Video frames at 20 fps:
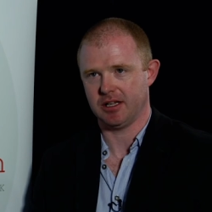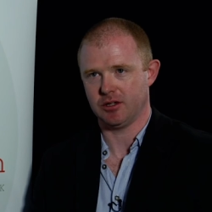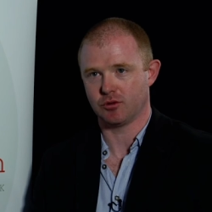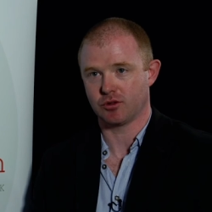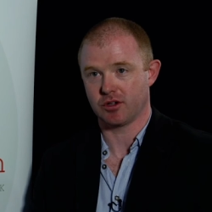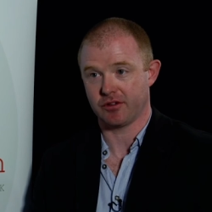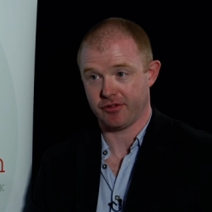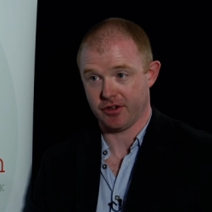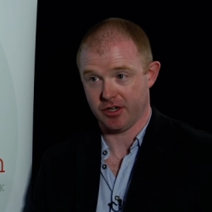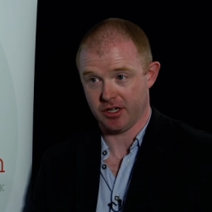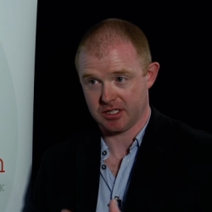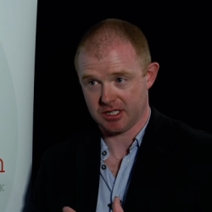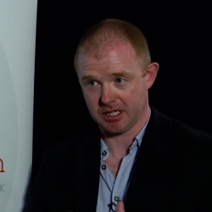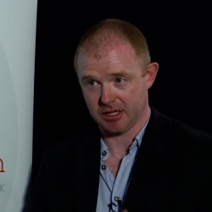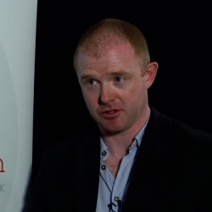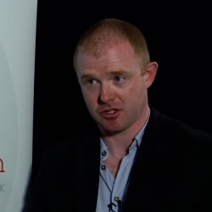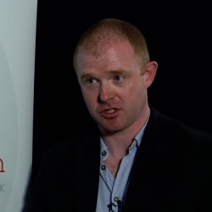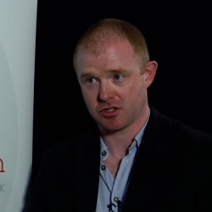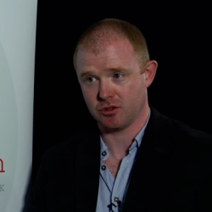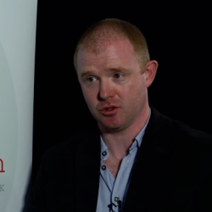in order for her to
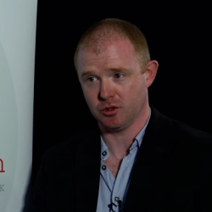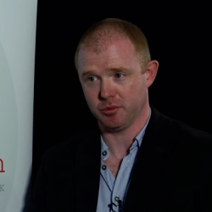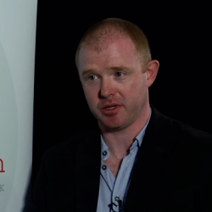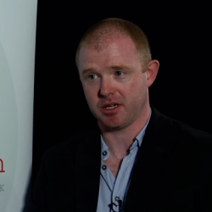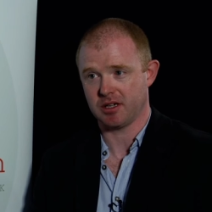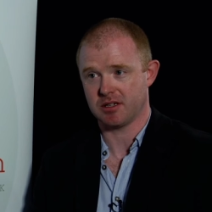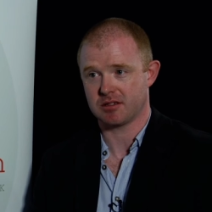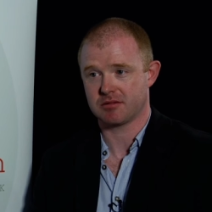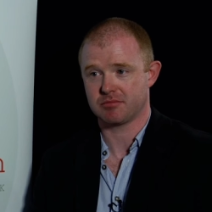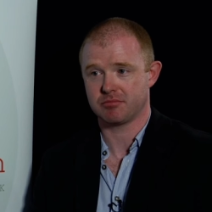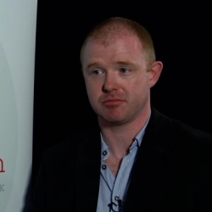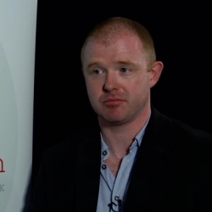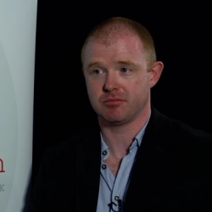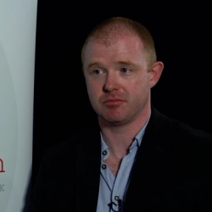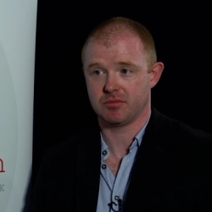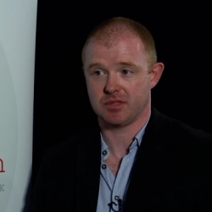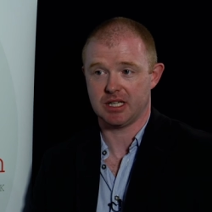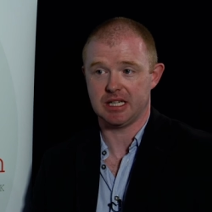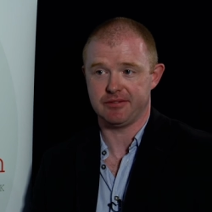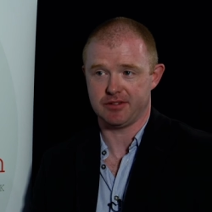go to school because
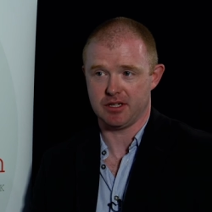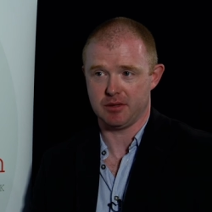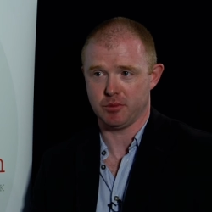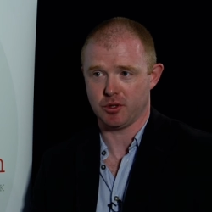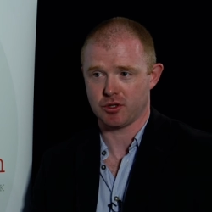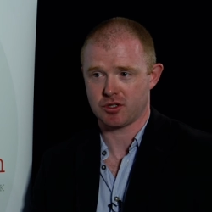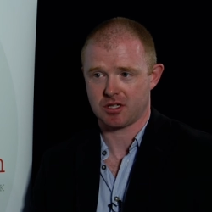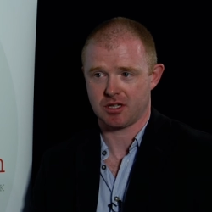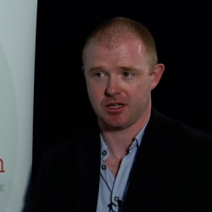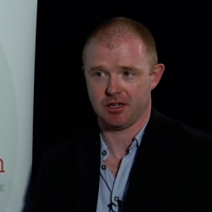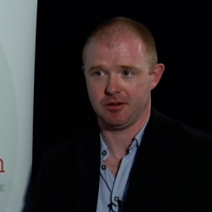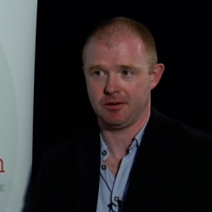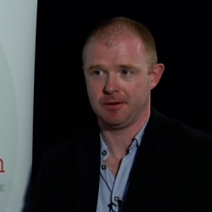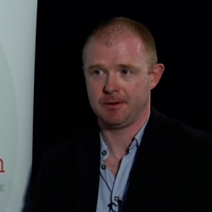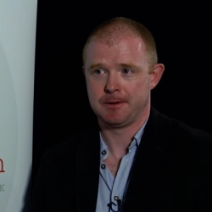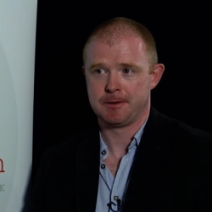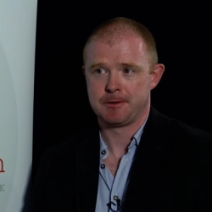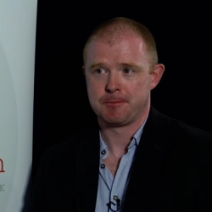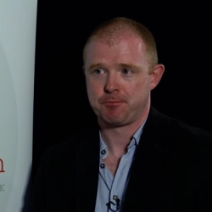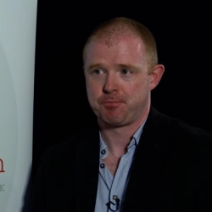they lived in Moscow
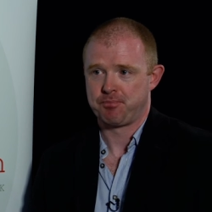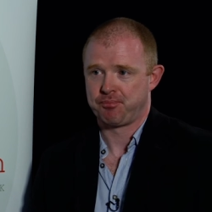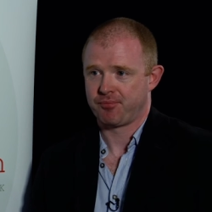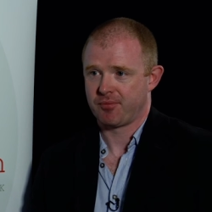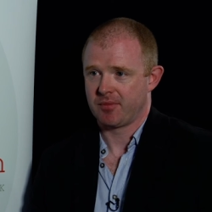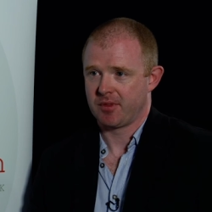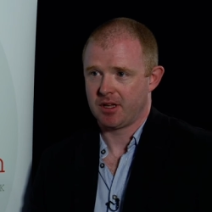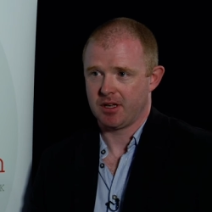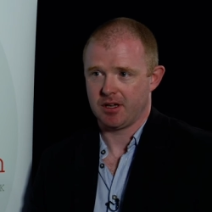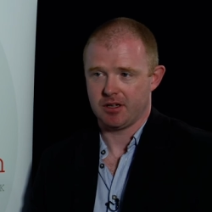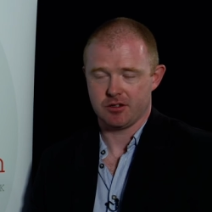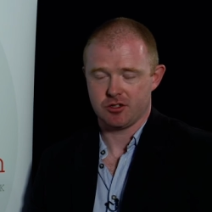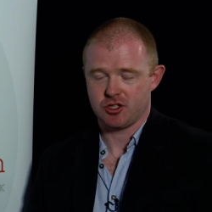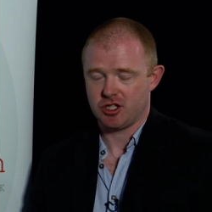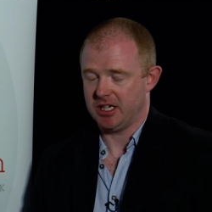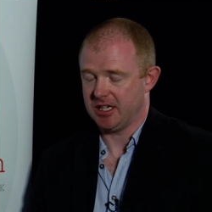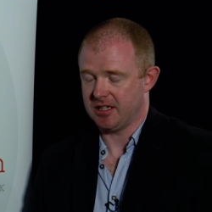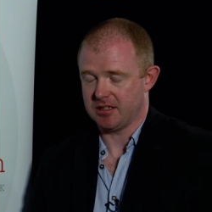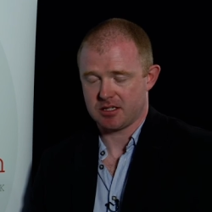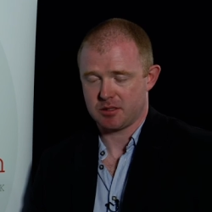and
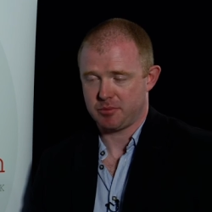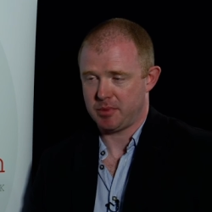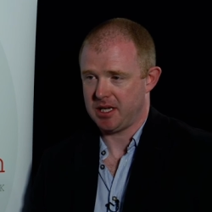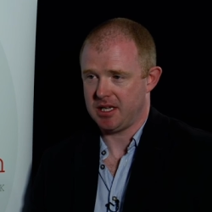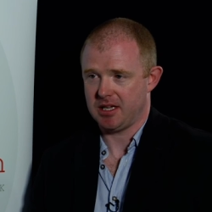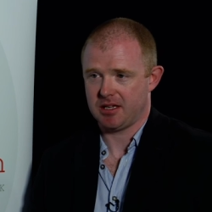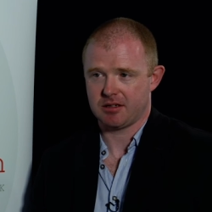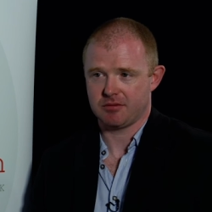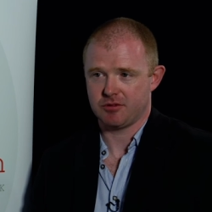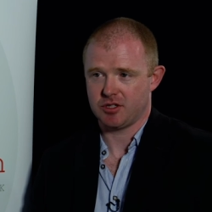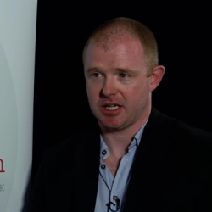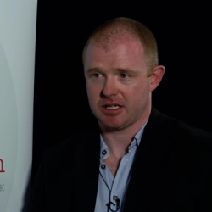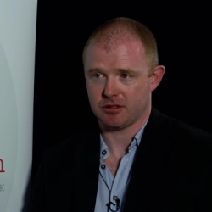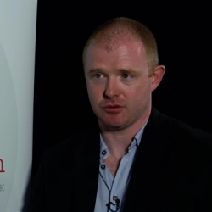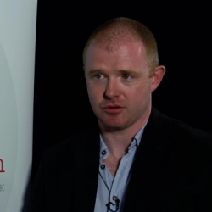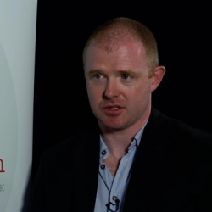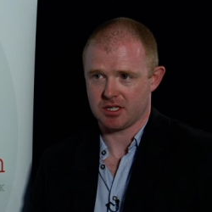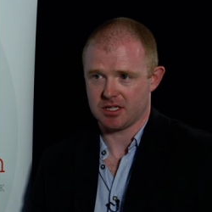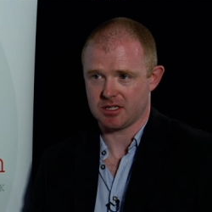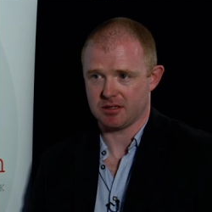she didn't speak, she had
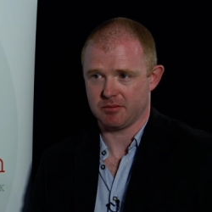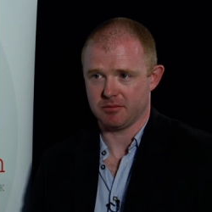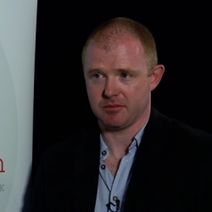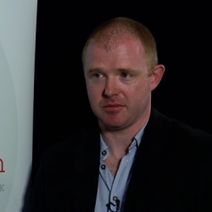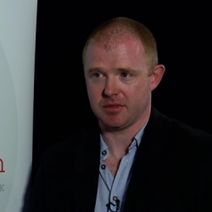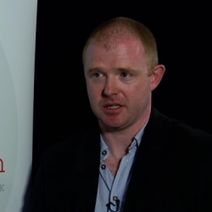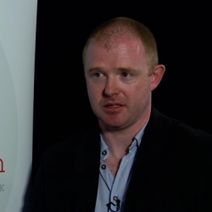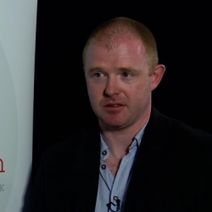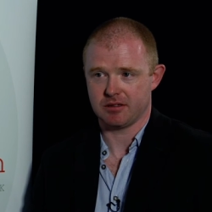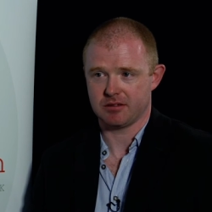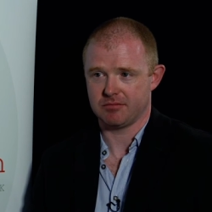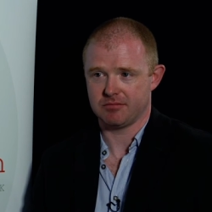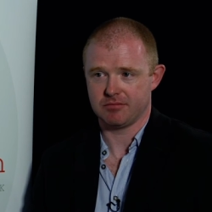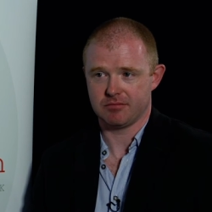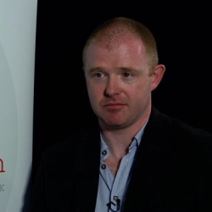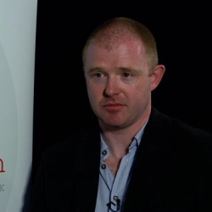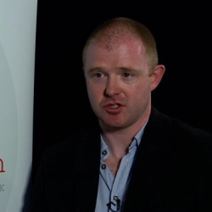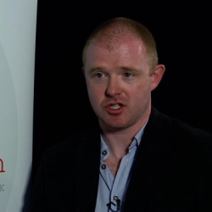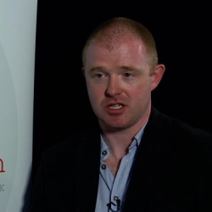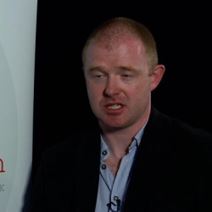autism, and
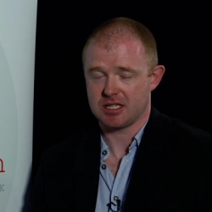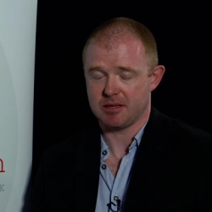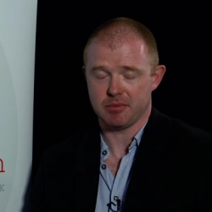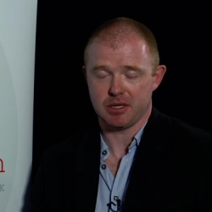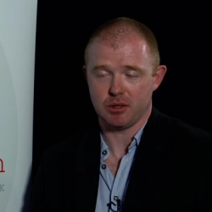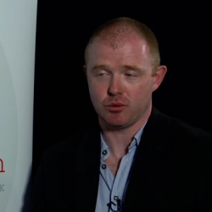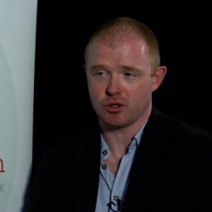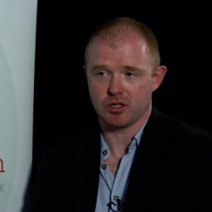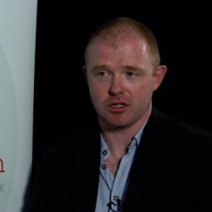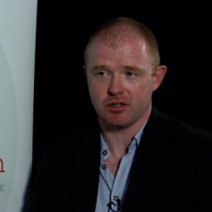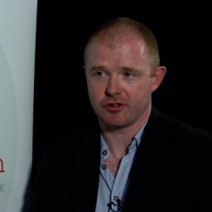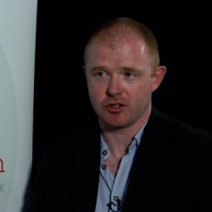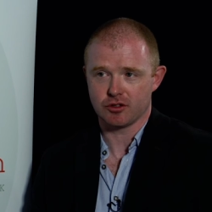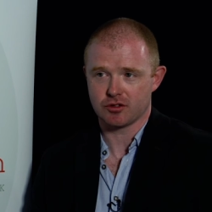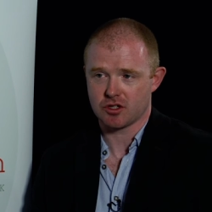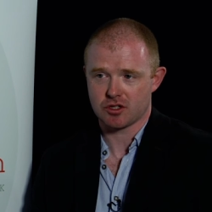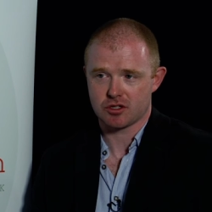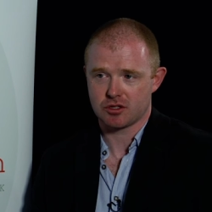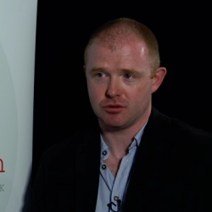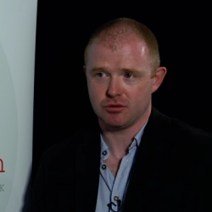she simply wouldn't have gone
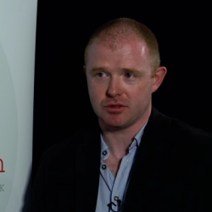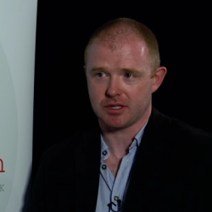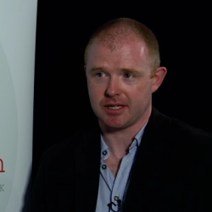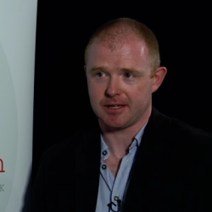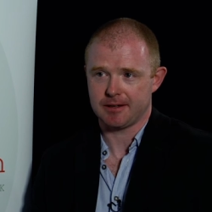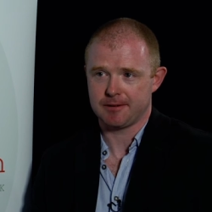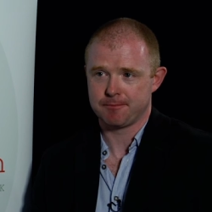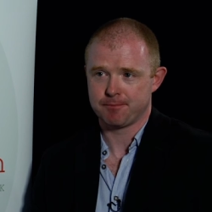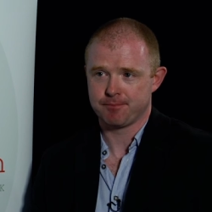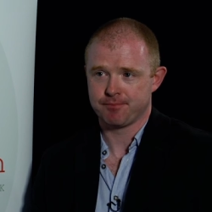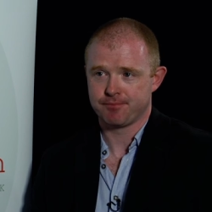to school there.